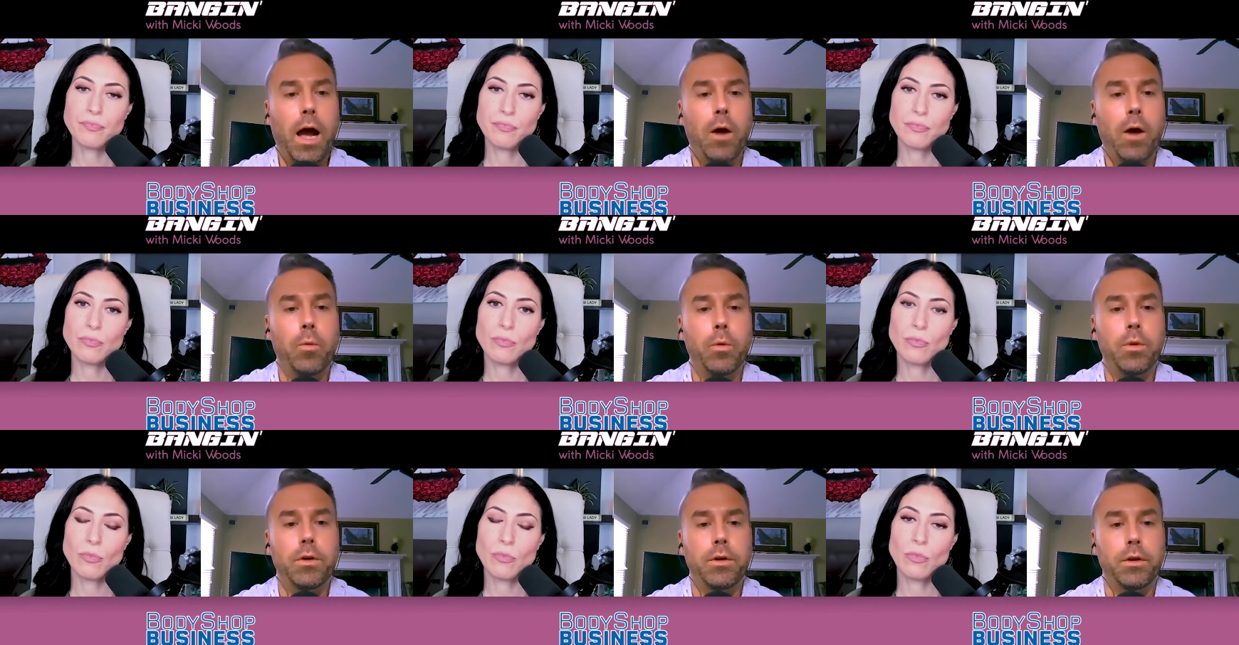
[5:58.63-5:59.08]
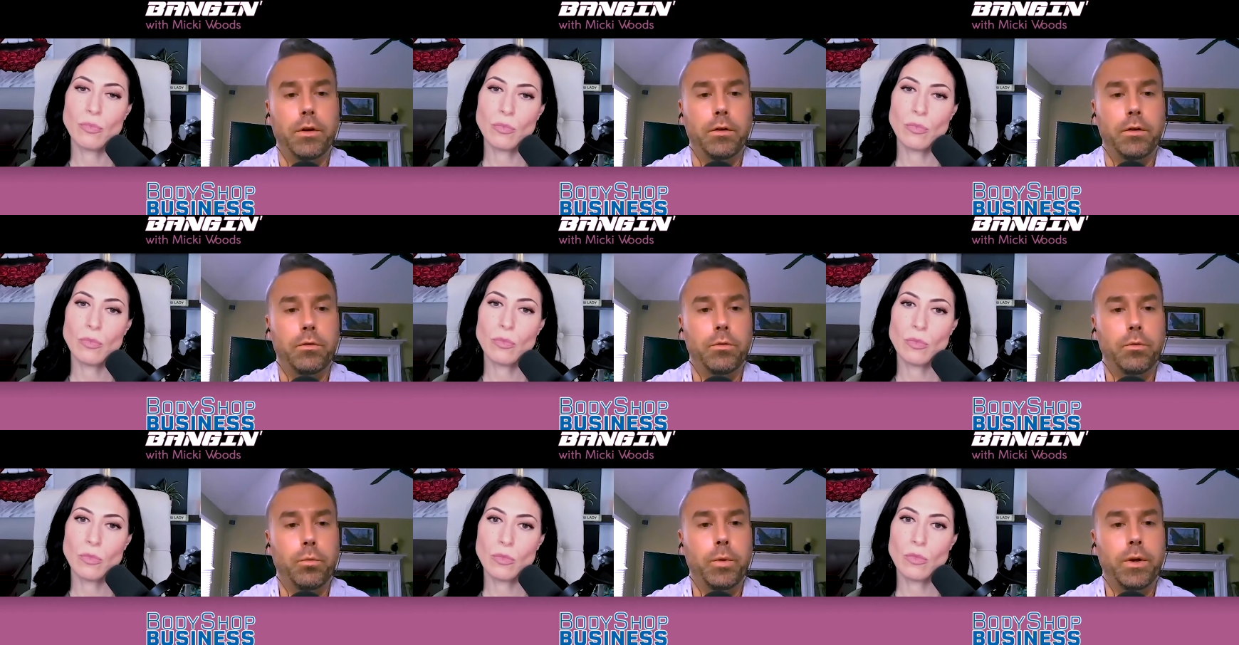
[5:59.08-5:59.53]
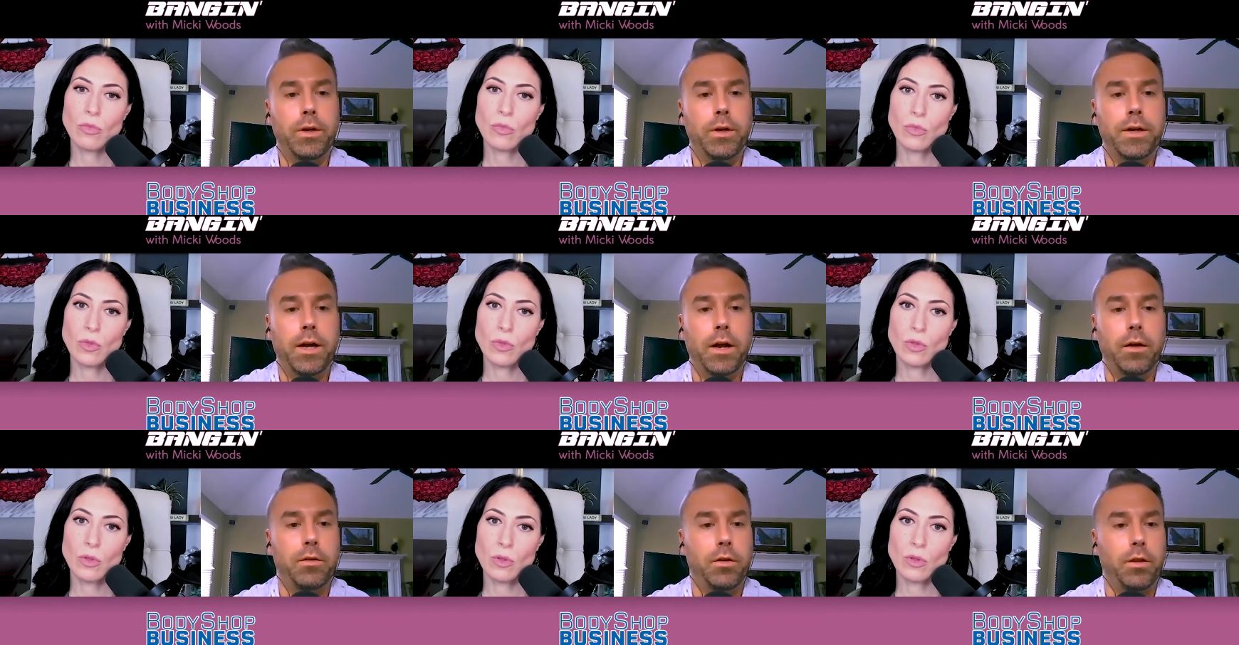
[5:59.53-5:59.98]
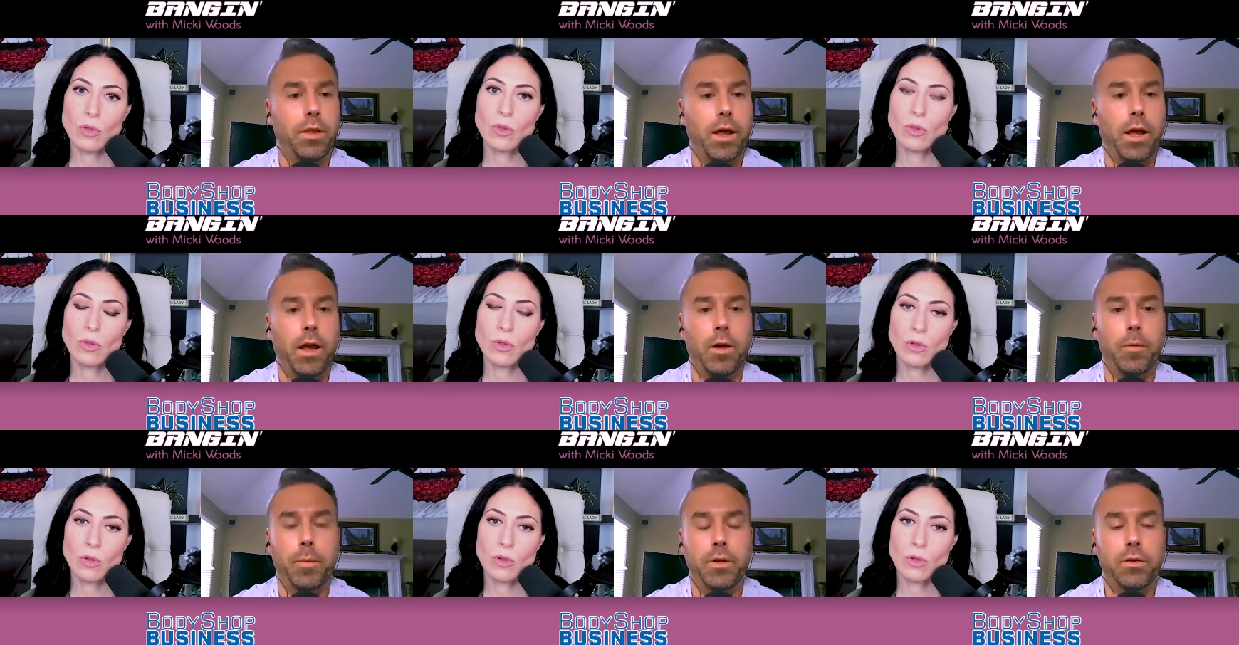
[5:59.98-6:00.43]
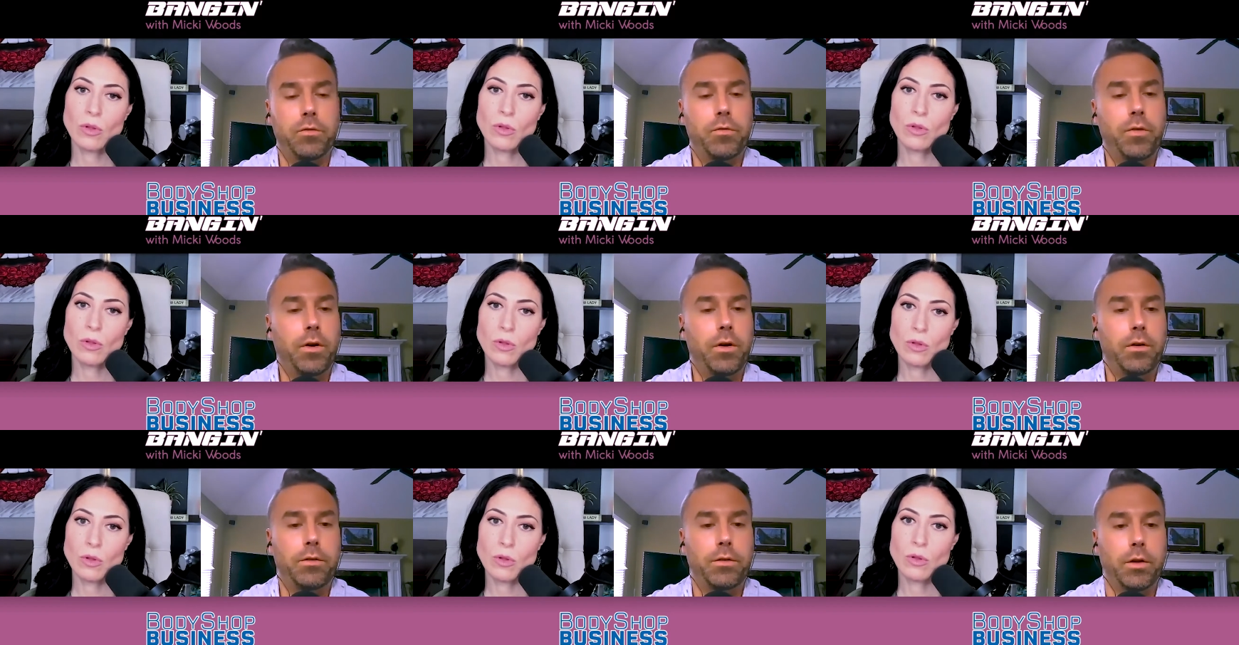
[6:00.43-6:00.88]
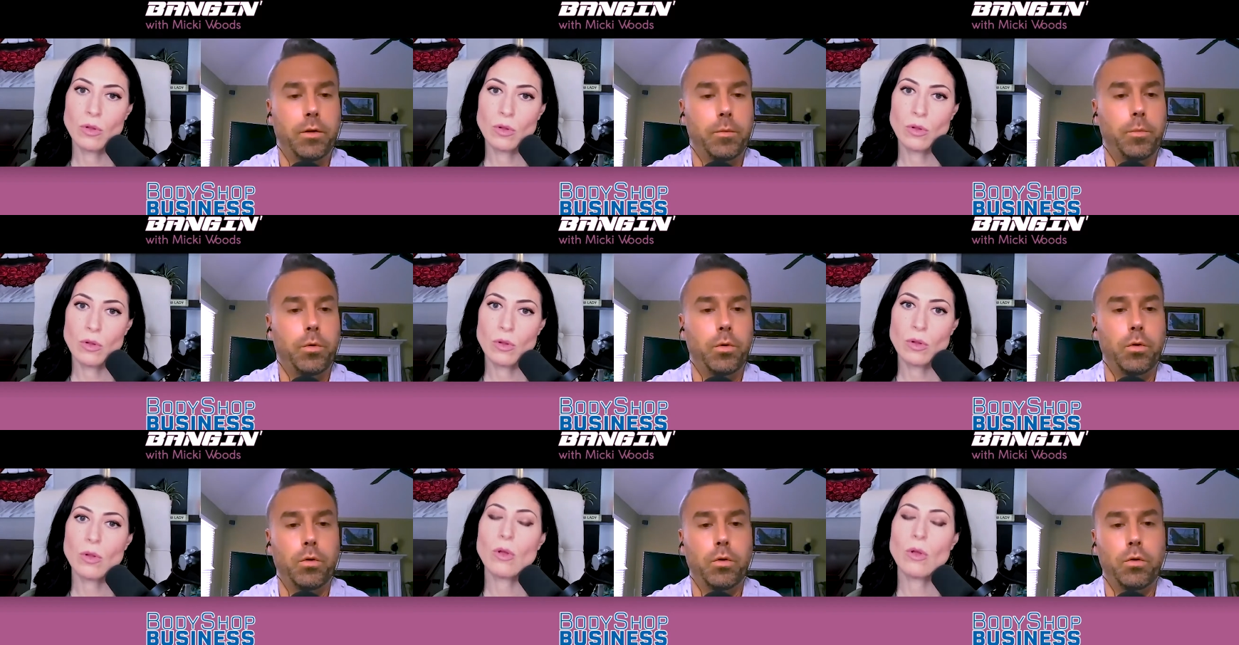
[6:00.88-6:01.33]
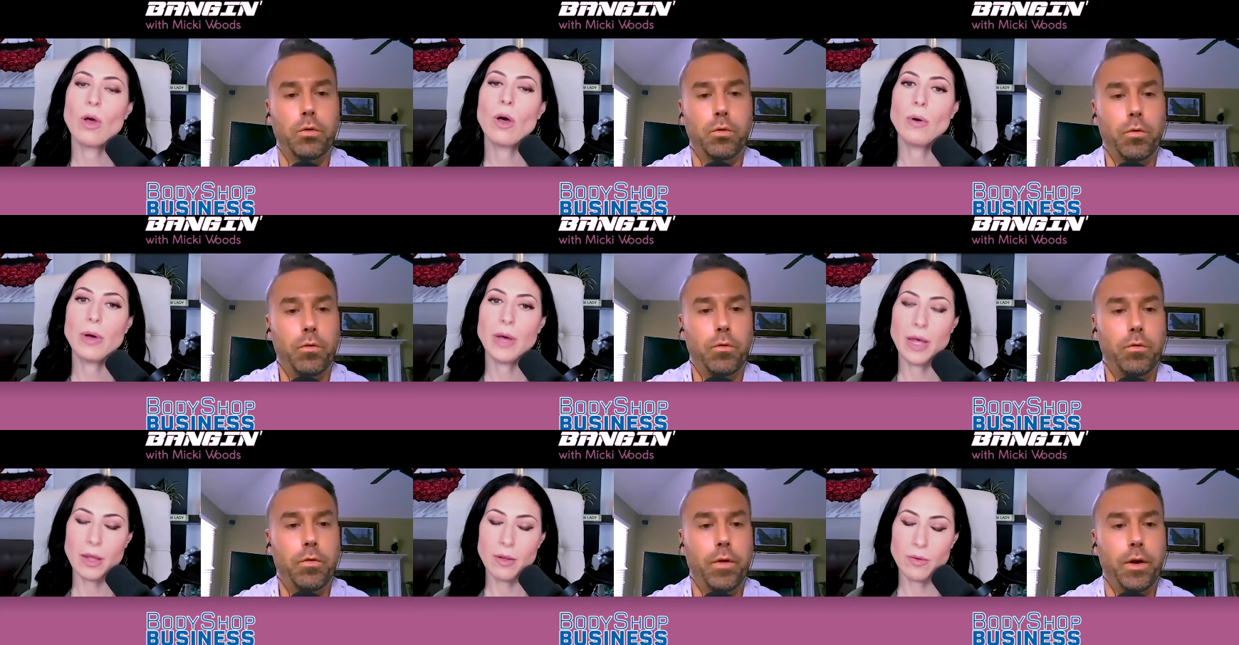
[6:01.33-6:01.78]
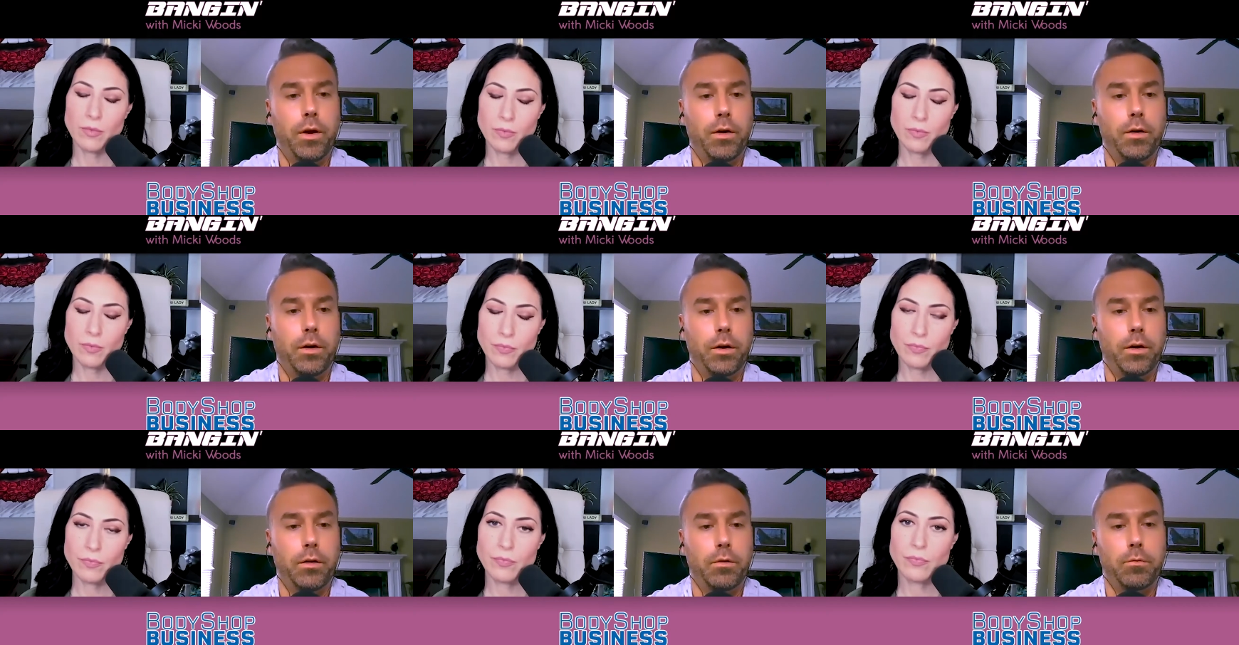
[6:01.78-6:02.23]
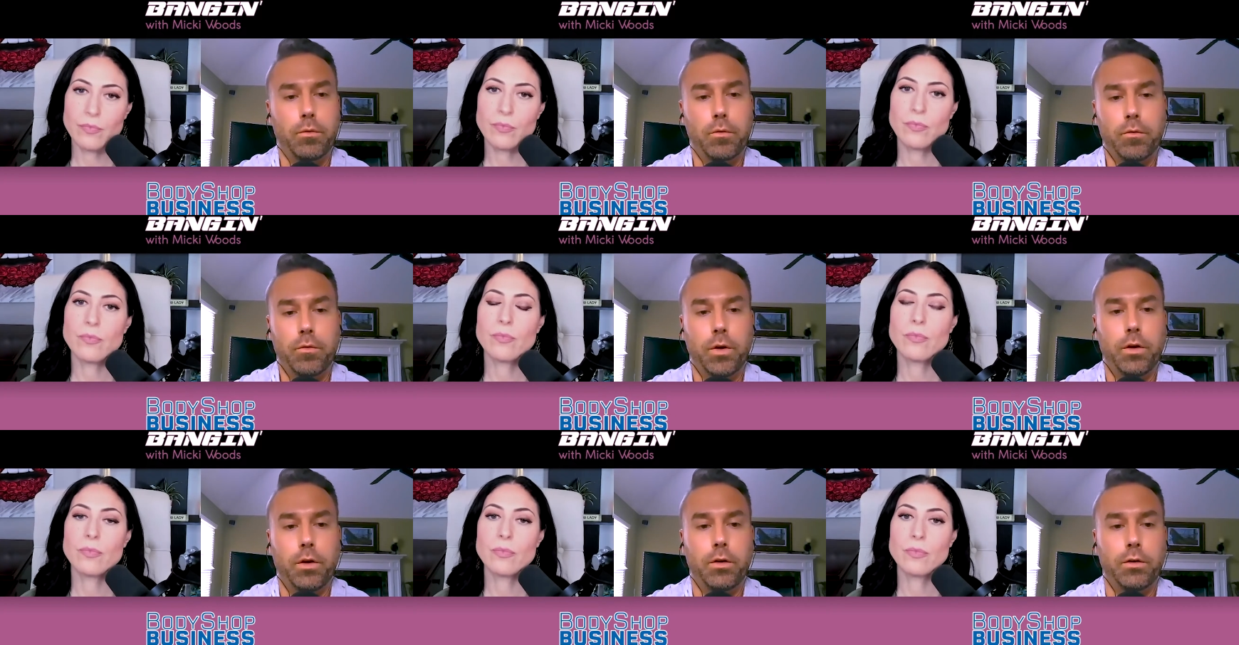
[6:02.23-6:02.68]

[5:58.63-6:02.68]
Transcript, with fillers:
Speaker 1: I would just reach out to them. It's very simple, very, very